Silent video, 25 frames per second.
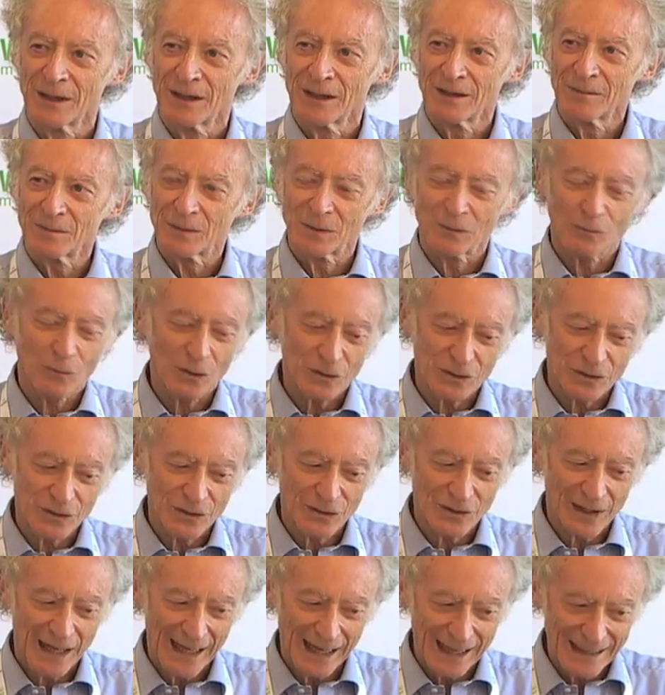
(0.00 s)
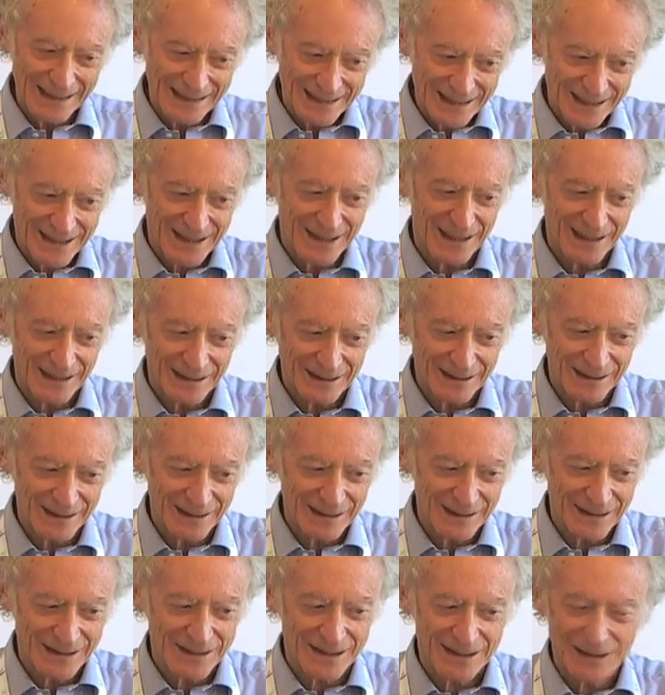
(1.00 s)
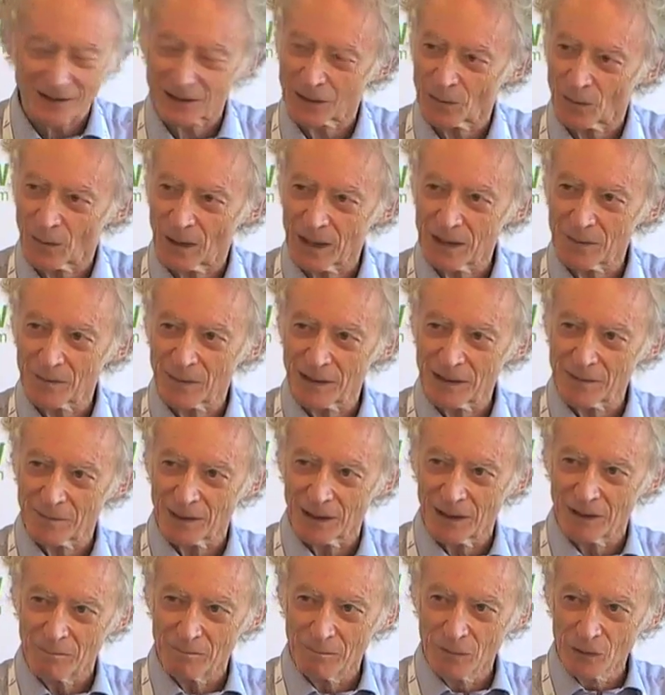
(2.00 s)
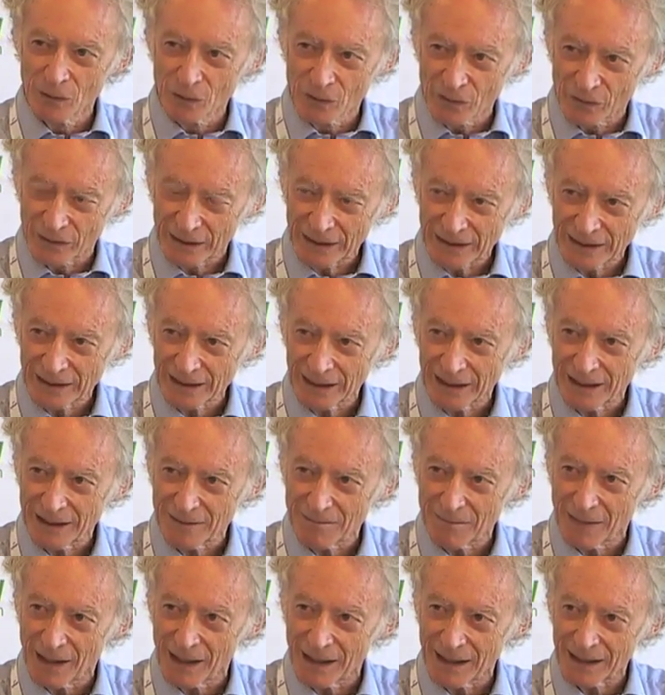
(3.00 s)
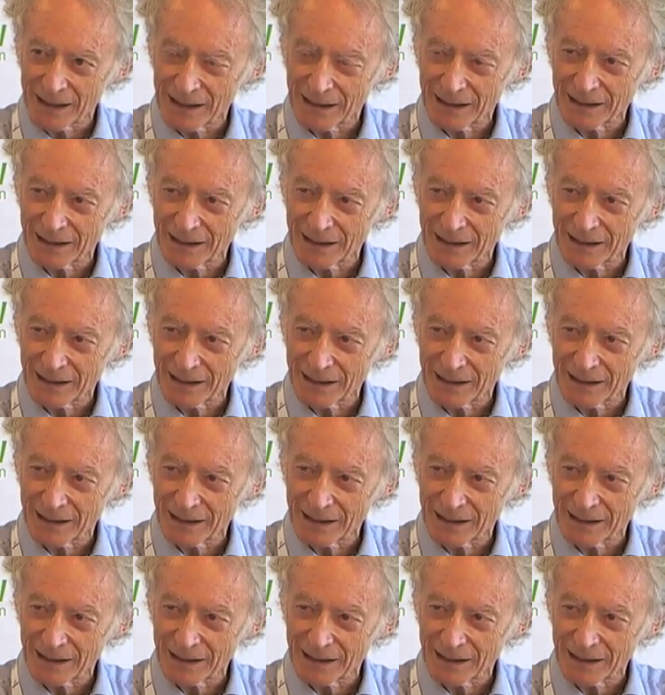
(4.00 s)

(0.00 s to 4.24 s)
But what you can say is that the way people are moving in mining